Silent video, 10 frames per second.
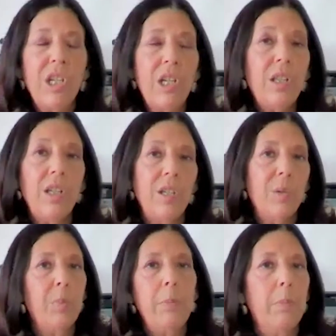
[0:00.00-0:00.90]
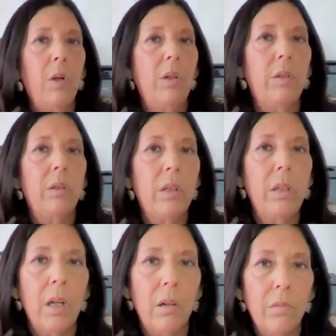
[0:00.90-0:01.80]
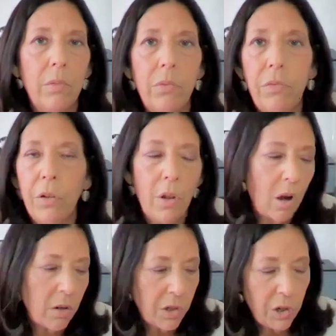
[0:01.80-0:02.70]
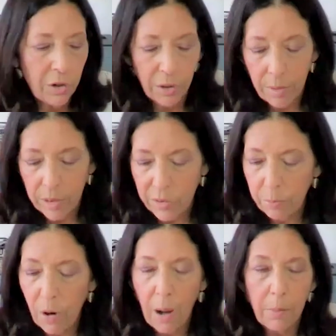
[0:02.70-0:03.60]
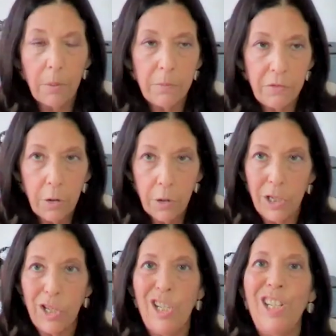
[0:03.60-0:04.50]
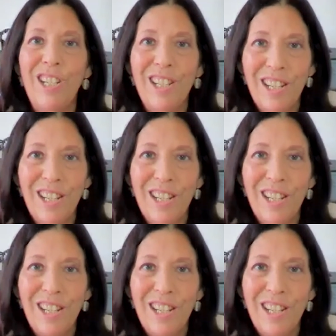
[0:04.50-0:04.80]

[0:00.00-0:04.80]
see these people, for long term. It's problem focused.